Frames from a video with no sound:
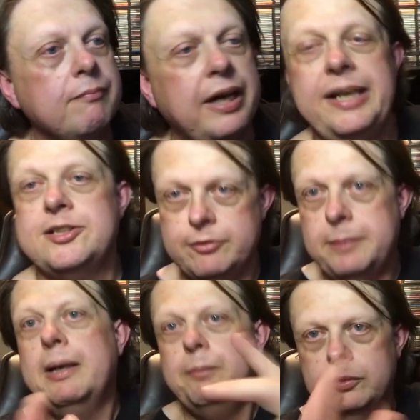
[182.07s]
unless you're in
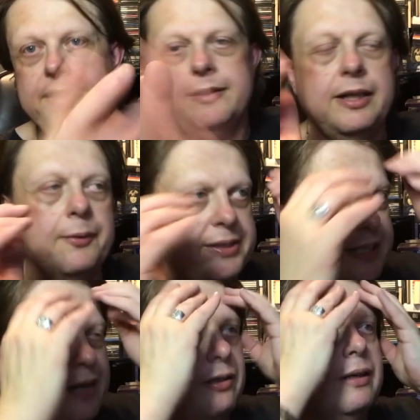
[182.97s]
a bubble, then you could go in
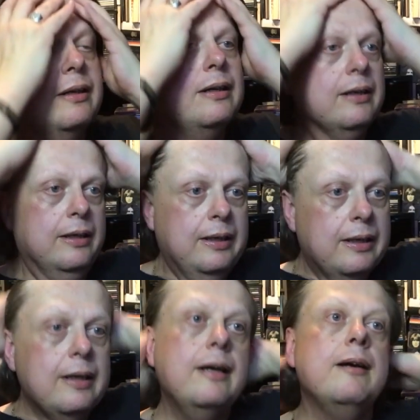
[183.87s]
together,
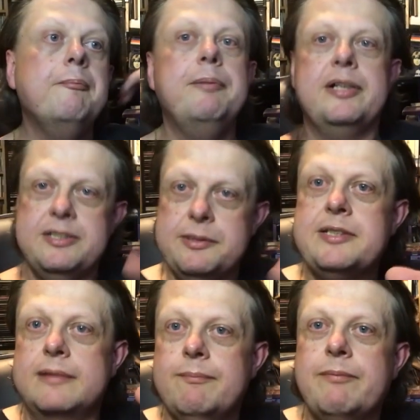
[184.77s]
because it was
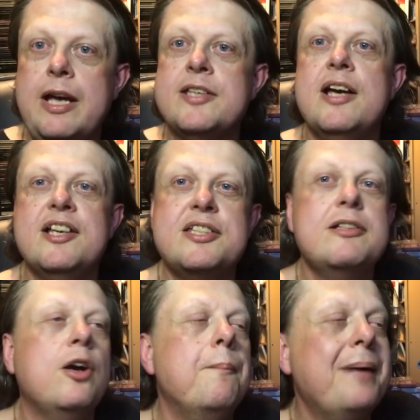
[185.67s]
a
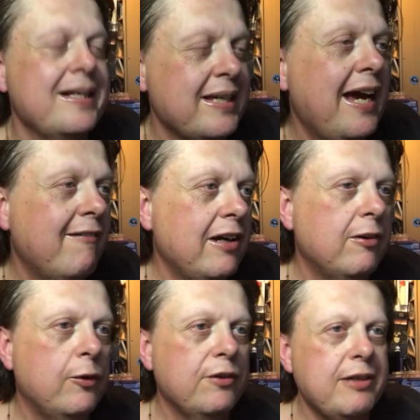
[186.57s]
compact area
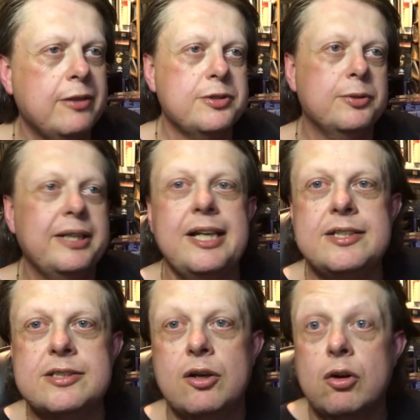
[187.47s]
where all the Record Store Day
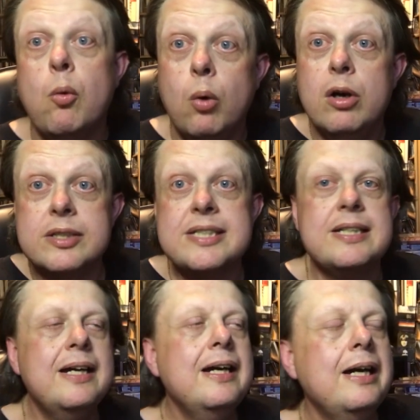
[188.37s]
stock was.
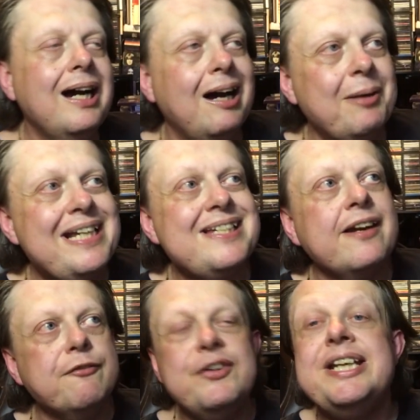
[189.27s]
He'd
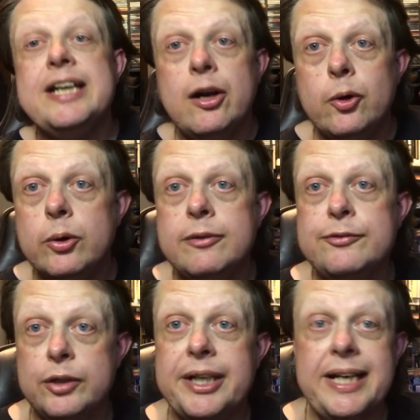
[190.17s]
done a video
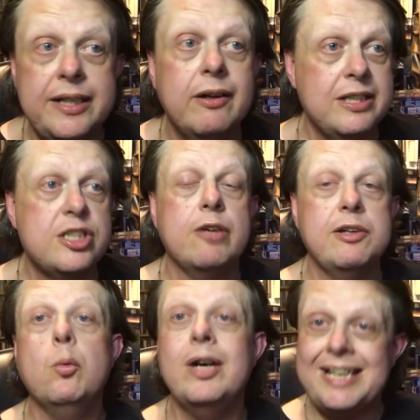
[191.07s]
Friday night
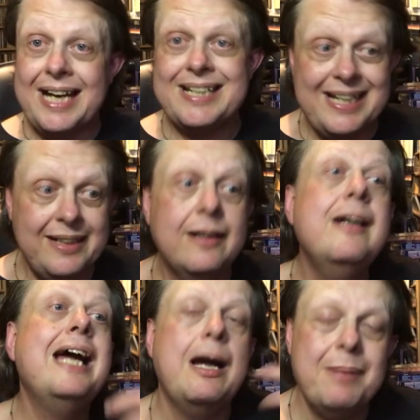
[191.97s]
showing what he had in,
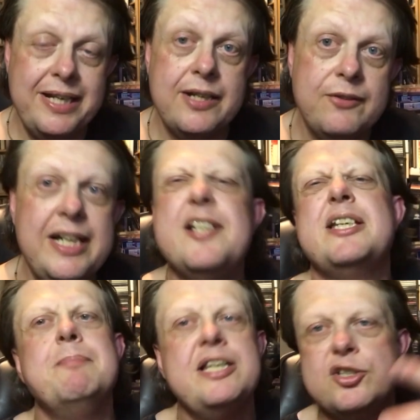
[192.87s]
how many of each.
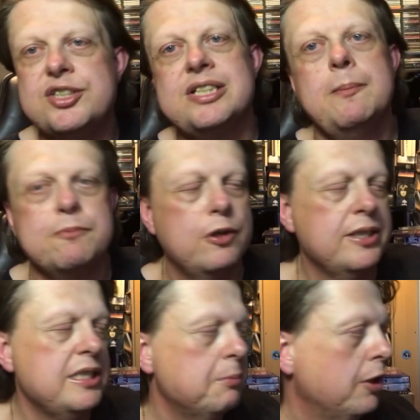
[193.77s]
He mentioned some
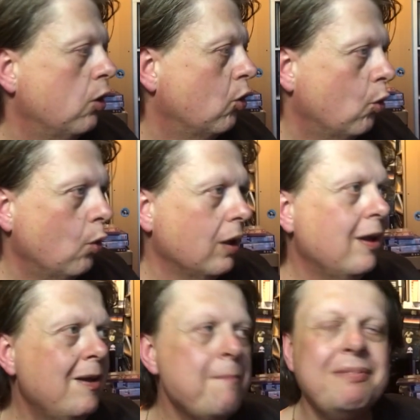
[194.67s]
prices, but not all.
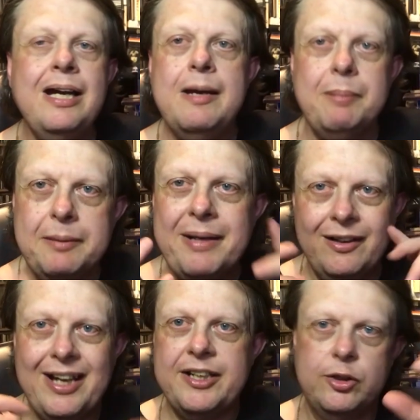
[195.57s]
But it meant
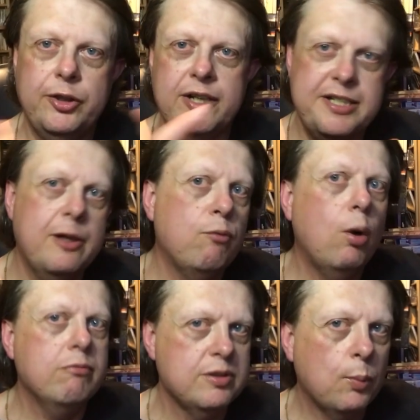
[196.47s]
I had a good idea of
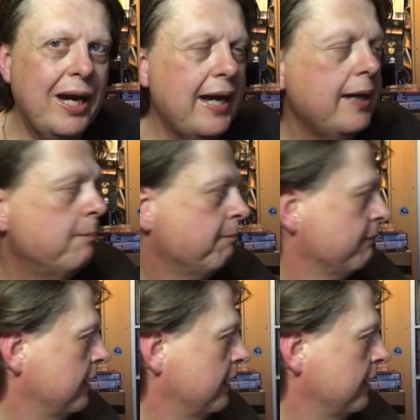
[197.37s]
what was where.